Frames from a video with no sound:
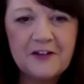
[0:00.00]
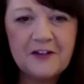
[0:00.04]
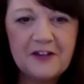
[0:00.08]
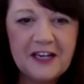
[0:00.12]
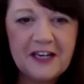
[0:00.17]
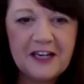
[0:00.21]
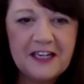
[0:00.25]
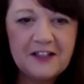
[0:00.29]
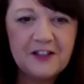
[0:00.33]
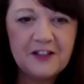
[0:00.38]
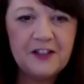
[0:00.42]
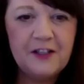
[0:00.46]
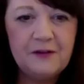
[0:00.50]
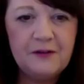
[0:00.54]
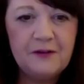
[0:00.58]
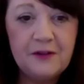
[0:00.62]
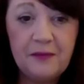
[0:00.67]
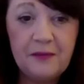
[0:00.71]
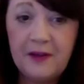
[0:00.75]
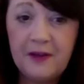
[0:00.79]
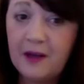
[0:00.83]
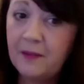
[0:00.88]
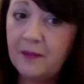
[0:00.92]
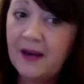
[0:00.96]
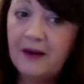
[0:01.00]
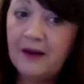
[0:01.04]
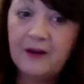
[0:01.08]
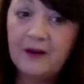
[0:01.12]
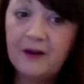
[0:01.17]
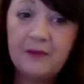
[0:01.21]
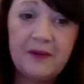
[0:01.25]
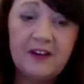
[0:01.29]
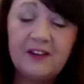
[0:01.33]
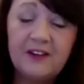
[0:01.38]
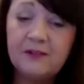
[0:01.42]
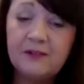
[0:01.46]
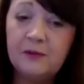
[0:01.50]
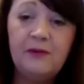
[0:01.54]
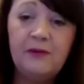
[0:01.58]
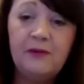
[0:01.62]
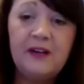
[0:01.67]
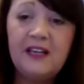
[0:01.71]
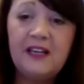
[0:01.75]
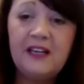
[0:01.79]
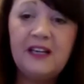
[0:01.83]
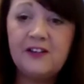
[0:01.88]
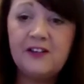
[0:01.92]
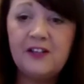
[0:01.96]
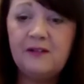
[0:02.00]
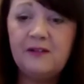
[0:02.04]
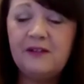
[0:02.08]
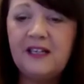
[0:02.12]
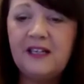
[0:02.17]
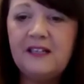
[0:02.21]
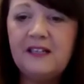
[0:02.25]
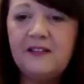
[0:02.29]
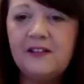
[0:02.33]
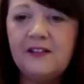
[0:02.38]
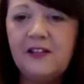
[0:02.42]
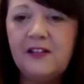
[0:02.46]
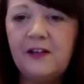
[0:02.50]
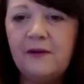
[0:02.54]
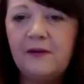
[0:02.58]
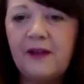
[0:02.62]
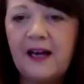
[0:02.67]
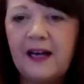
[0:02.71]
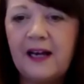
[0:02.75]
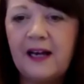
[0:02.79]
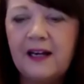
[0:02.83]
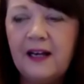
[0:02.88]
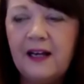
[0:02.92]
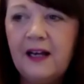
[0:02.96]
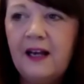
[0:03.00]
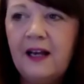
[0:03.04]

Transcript: trying to do something about it, because we really do need to do that.